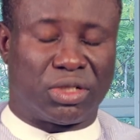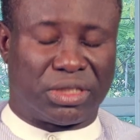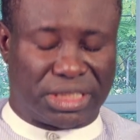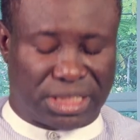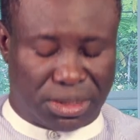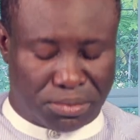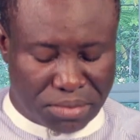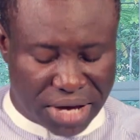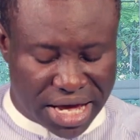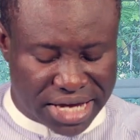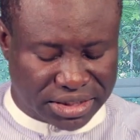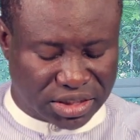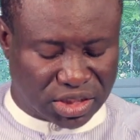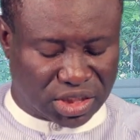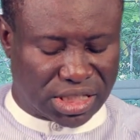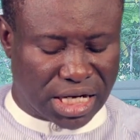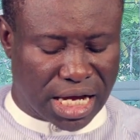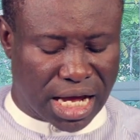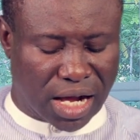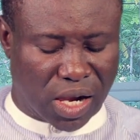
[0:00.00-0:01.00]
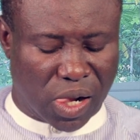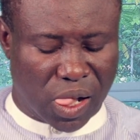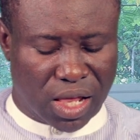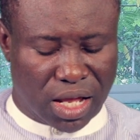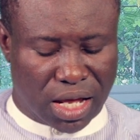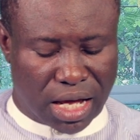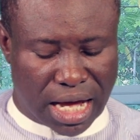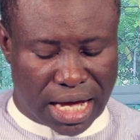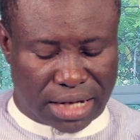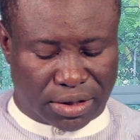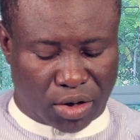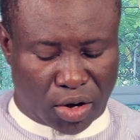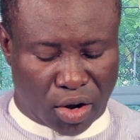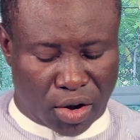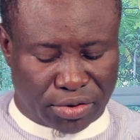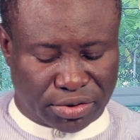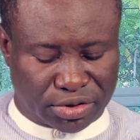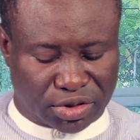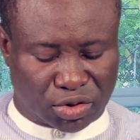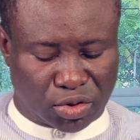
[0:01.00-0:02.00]
dementia, and
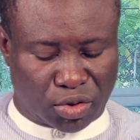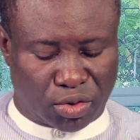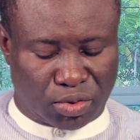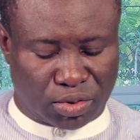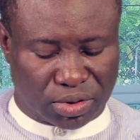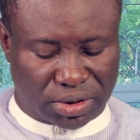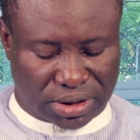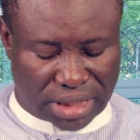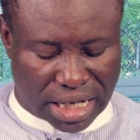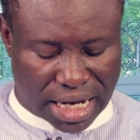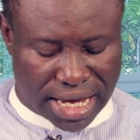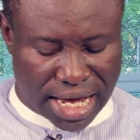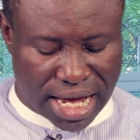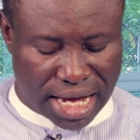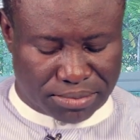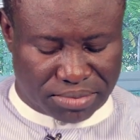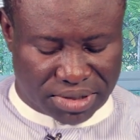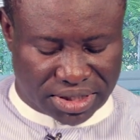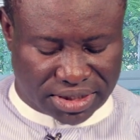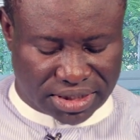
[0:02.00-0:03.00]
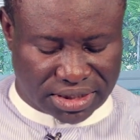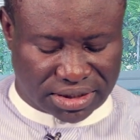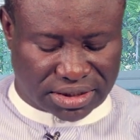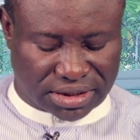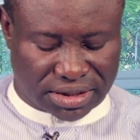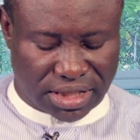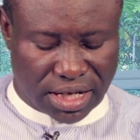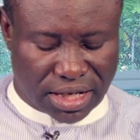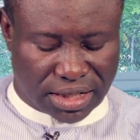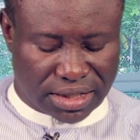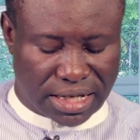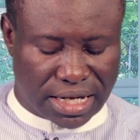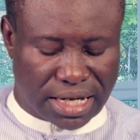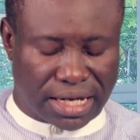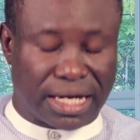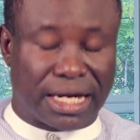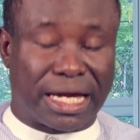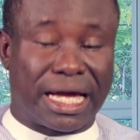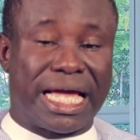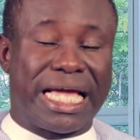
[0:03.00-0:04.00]
also diabetes.
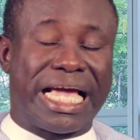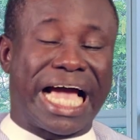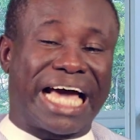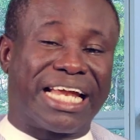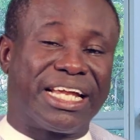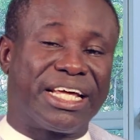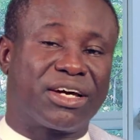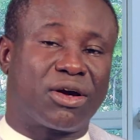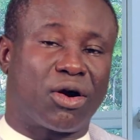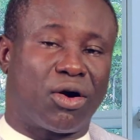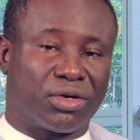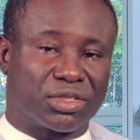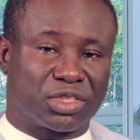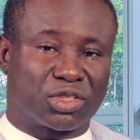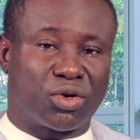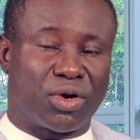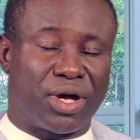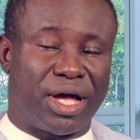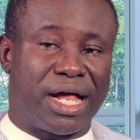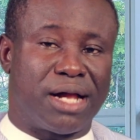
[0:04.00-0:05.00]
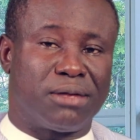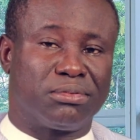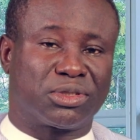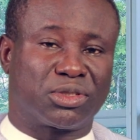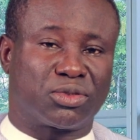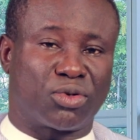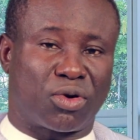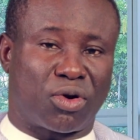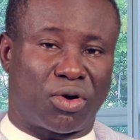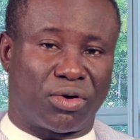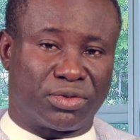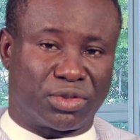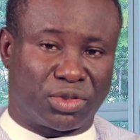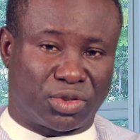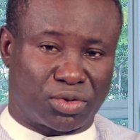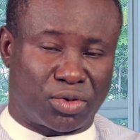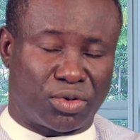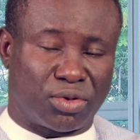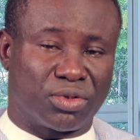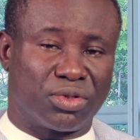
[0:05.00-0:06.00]
Garlic also helps to
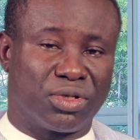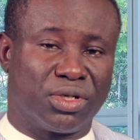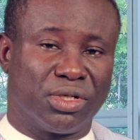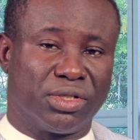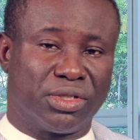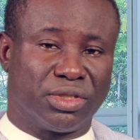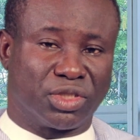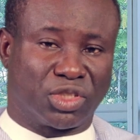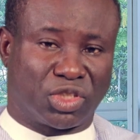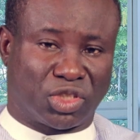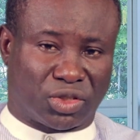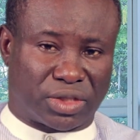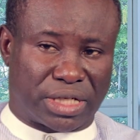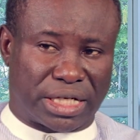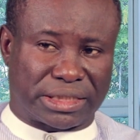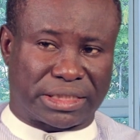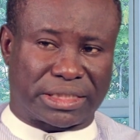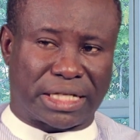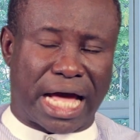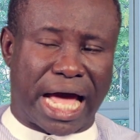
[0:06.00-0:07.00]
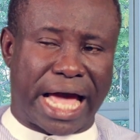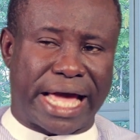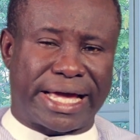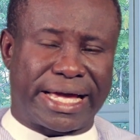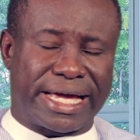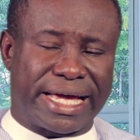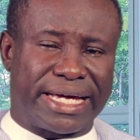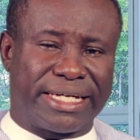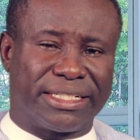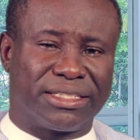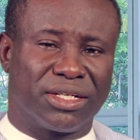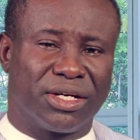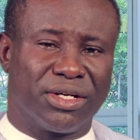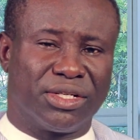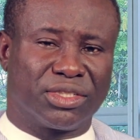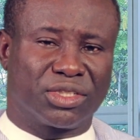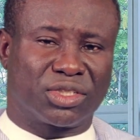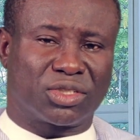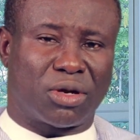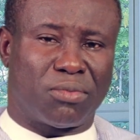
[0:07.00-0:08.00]
control stress. I heard
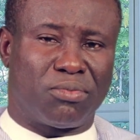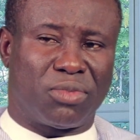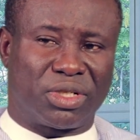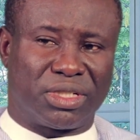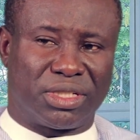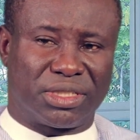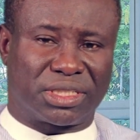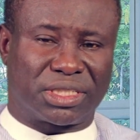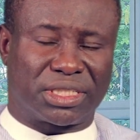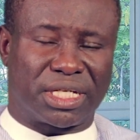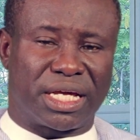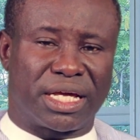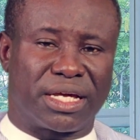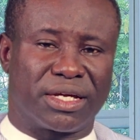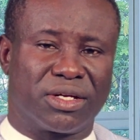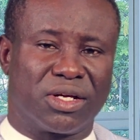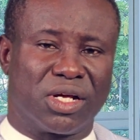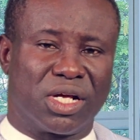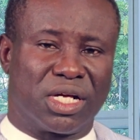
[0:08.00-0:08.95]
somebody say